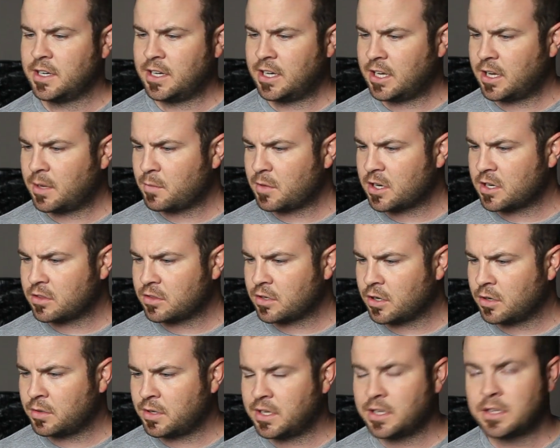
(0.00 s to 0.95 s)
and I'm going to
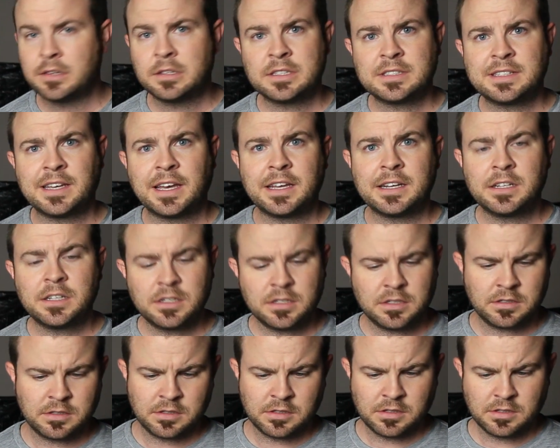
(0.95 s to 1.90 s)
throw in the
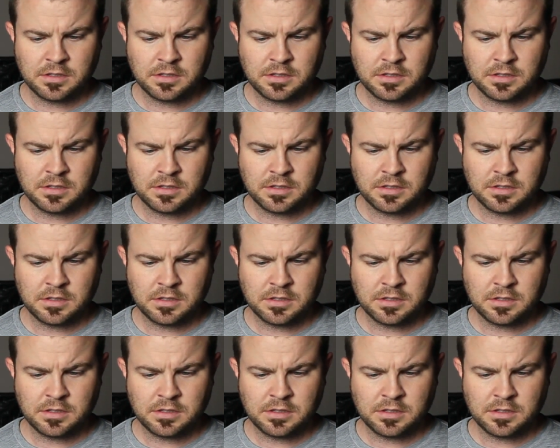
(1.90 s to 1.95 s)
Titan